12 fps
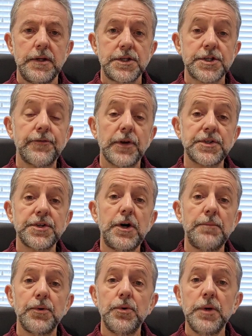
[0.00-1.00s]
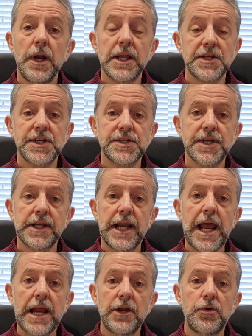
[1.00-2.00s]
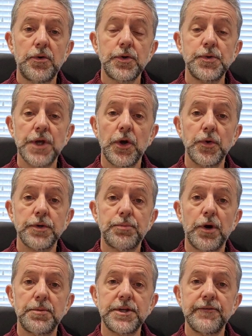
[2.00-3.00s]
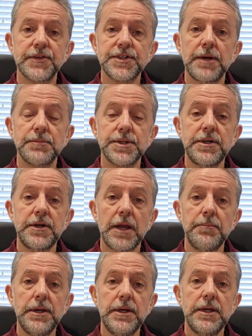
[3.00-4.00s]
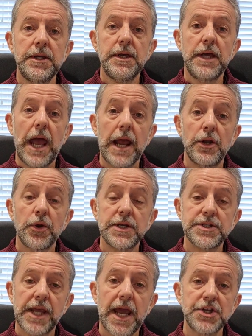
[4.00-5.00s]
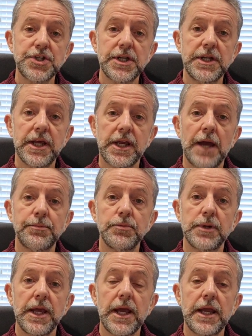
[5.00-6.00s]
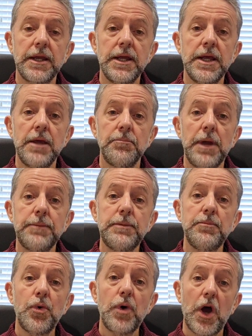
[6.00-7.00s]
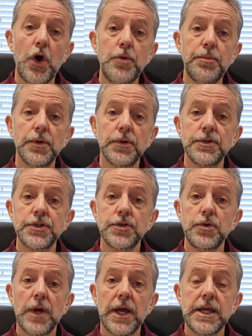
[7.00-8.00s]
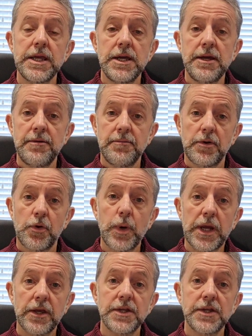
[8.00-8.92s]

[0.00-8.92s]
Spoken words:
So, for example, an existing landlord who's owned a property for some time and looking to cash in their capital gain may be more open to a quick